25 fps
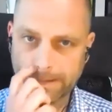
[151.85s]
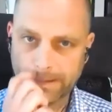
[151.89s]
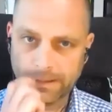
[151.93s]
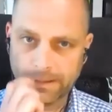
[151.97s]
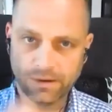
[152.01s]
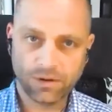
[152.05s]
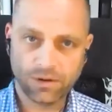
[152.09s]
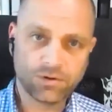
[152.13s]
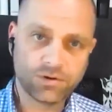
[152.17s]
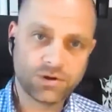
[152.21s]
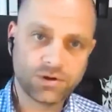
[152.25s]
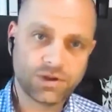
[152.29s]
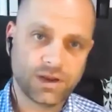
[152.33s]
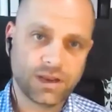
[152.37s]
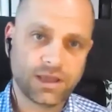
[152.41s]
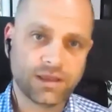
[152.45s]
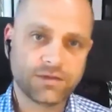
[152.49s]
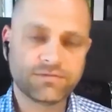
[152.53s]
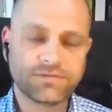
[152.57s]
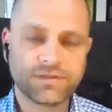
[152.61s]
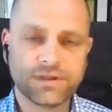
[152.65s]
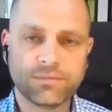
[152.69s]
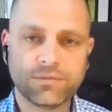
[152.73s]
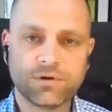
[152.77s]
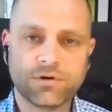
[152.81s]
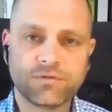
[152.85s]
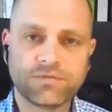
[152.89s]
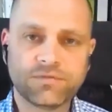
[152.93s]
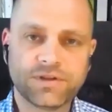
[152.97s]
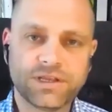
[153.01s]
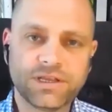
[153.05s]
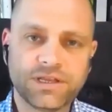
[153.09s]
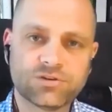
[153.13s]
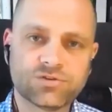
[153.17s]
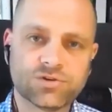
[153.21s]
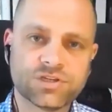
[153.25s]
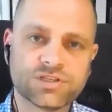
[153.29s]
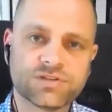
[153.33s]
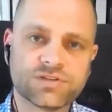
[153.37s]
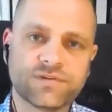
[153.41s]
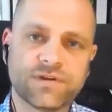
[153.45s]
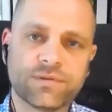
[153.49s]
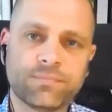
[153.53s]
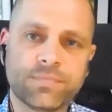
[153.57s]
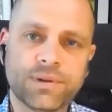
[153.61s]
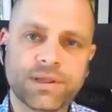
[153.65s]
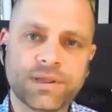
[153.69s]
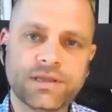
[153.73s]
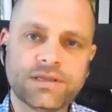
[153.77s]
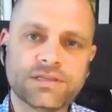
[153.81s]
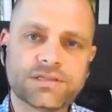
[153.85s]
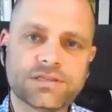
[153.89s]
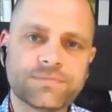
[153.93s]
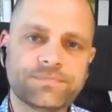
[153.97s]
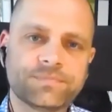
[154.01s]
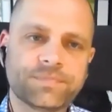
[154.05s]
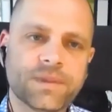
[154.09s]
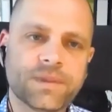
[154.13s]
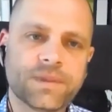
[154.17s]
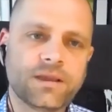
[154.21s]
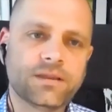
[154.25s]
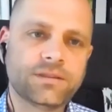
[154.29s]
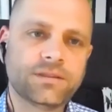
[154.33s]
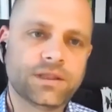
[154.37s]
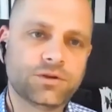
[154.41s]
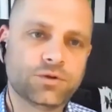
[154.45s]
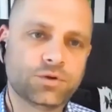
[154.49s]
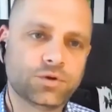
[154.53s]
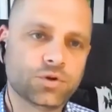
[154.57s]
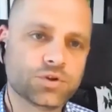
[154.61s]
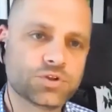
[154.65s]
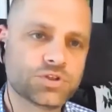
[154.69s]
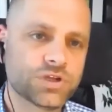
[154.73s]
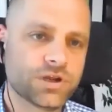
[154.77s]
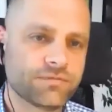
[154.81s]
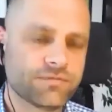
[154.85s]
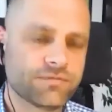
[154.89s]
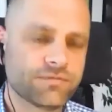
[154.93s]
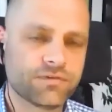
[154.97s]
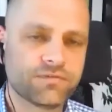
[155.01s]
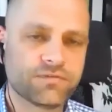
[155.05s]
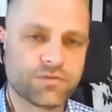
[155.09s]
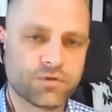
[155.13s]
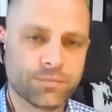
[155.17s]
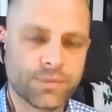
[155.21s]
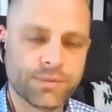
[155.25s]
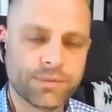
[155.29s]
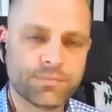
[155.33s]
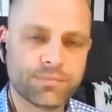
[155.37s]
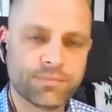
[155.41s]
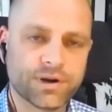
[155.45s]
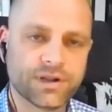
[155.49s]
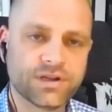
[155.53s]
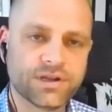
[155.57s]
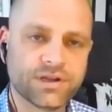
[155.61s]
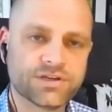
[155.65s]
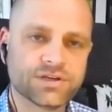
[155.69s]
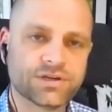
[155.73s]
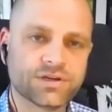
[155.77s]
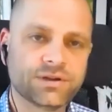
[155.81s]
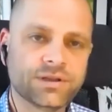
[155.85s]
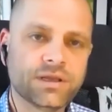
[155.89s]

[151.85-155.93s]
long lifetime of the heat transfer plates that do not suffer from abrasion.